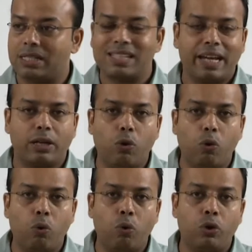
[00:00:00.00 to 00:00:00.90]
like
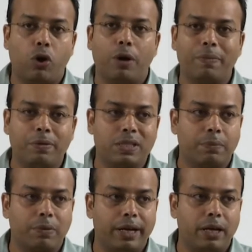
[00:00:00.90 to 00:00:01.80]
gold or maybe
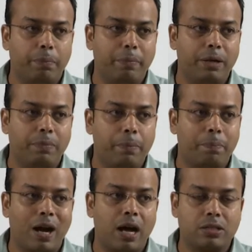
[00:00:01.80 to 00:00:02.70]
some kind of made by
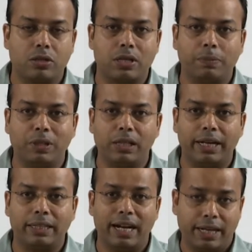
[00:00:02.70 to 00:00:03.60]
brass or something
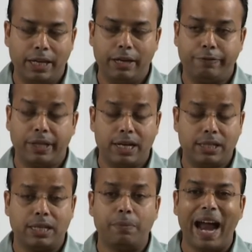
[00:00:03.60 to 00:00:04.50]
like that, if there
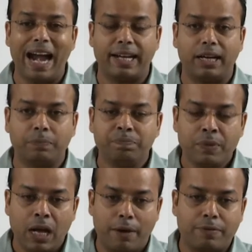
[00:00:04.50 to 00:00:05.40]
is some attack,
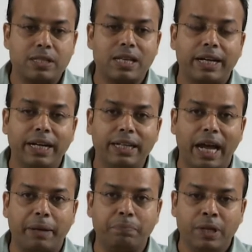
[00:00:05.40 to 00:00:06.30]
after certain
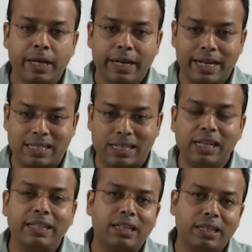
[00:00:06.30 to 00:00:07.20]
time its
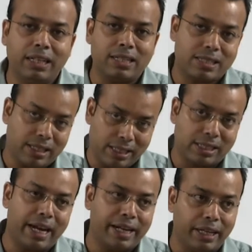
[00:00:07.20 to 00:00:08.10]
glitterness is
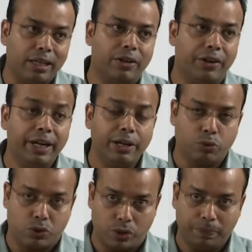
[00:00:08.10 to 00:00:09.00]
getting reduced